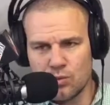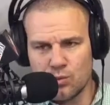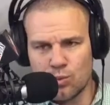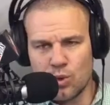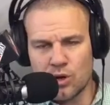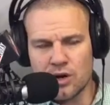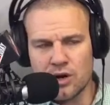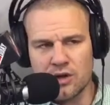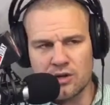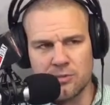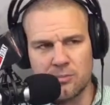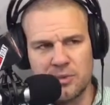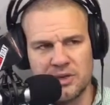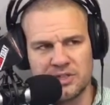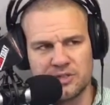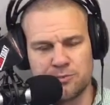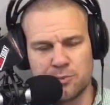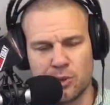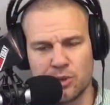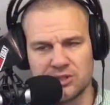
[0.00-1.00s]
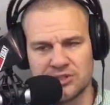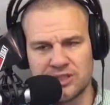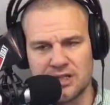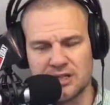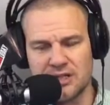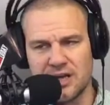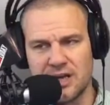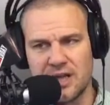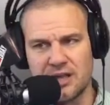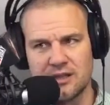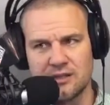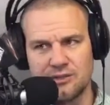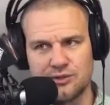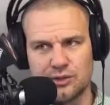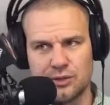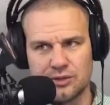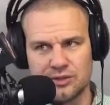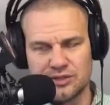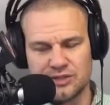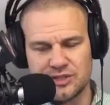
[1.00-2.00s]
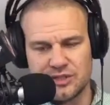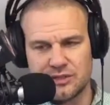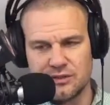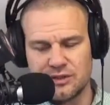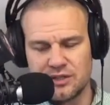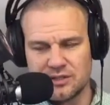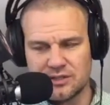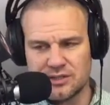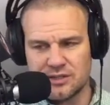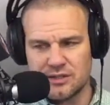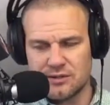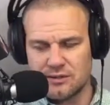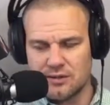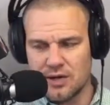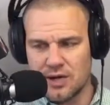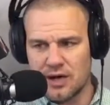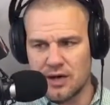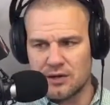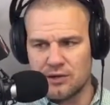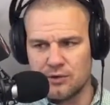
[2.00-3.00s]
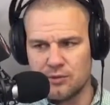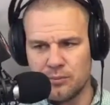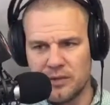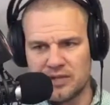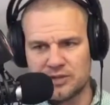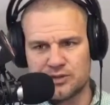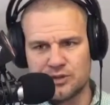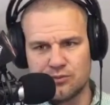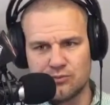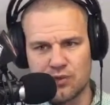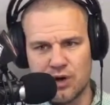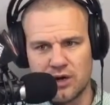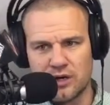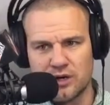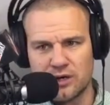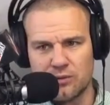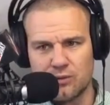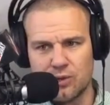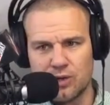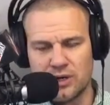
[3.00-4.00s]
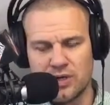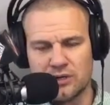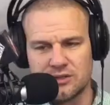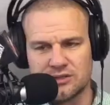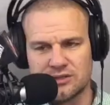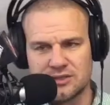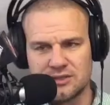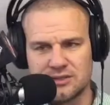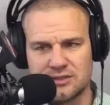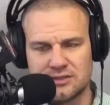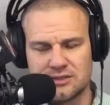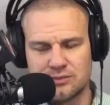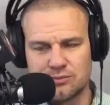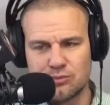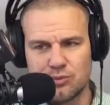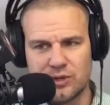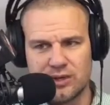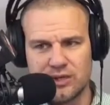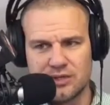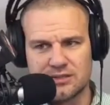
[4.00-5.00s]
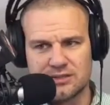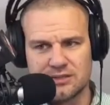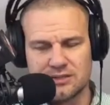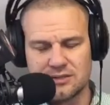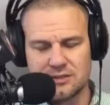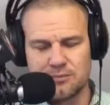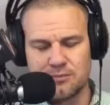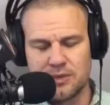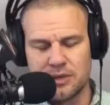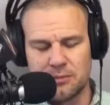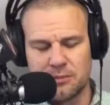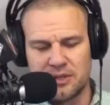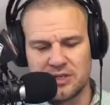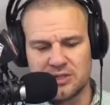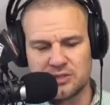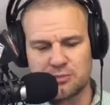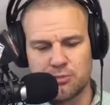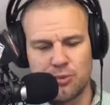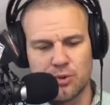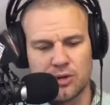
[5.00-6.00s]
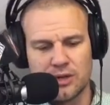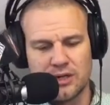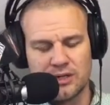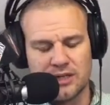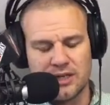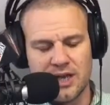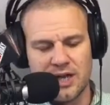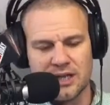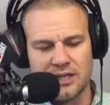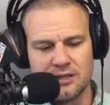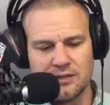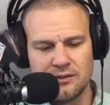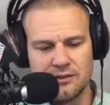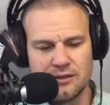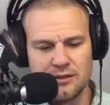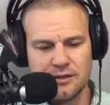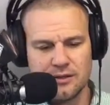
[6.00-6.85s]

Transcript: What are the big sports on the island, George? Is it you mentioned running? What else is a big sport on the island?